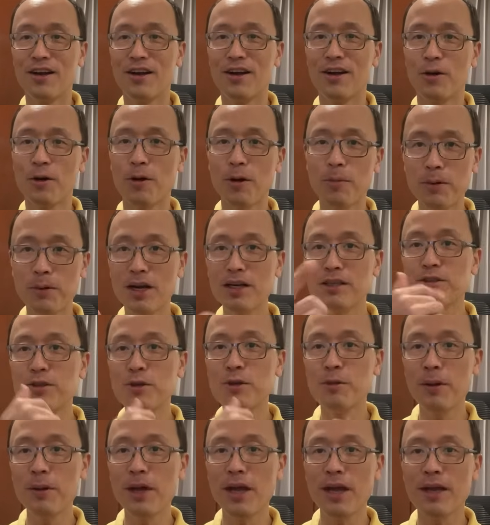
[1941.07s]
What price do you
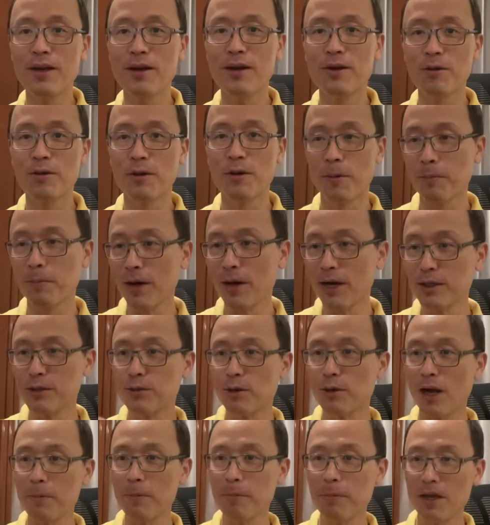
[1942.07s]
pay? What price do
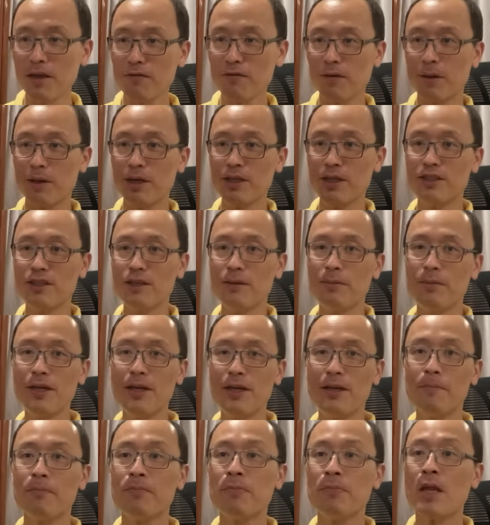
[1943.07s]
I pay for
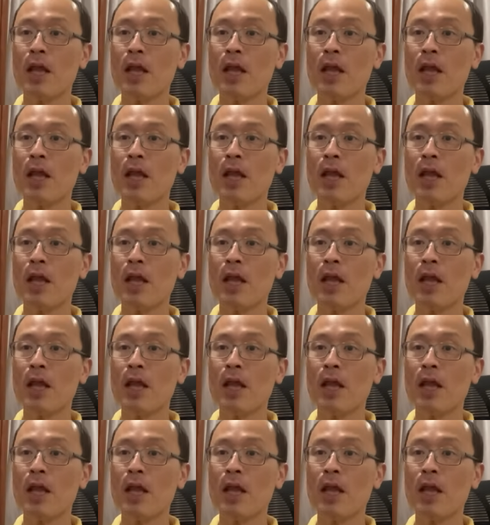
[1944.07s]
HDB?